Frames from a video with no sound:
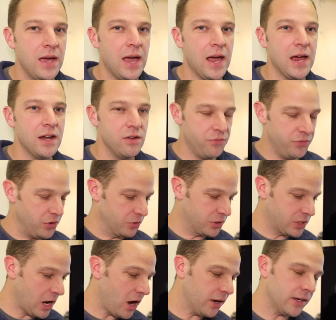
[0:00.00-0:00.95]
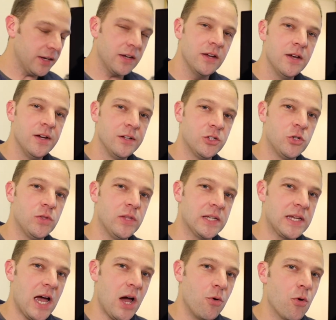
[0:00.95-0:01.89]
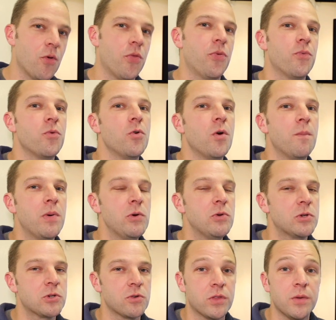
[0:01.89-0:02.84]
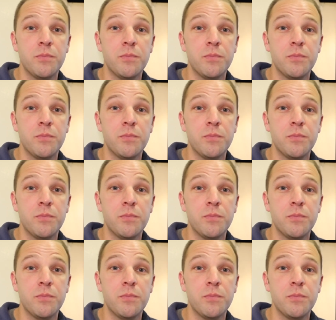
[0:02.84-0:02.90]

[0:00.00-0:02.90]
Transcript: and if you're talking to the tower through a booster,